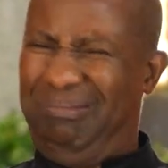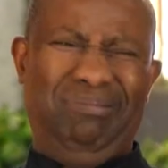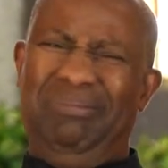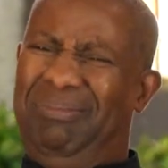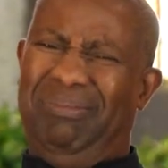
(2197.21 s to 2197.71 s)

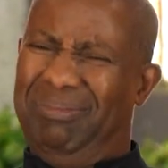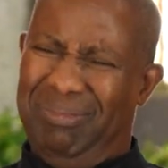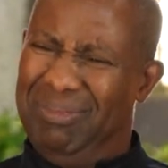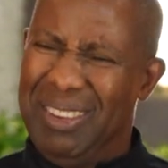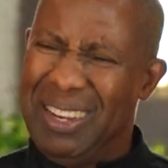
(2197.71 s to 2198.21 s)
That
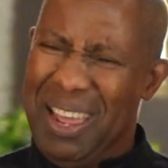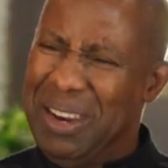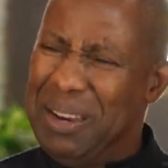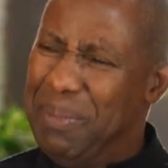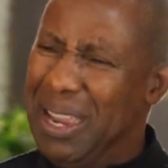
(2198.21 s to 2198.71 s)

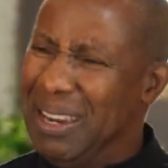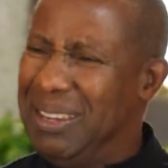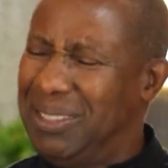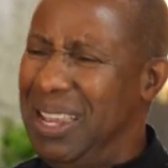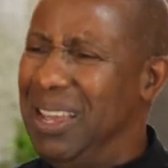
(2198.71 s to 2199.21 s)
don't even make
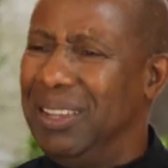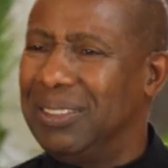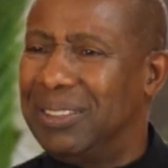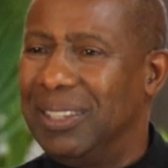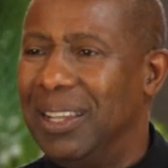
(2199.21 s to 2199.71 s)
any
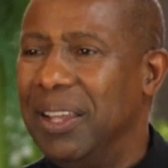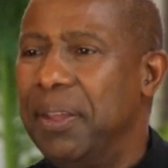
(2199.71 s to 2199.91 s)
sense.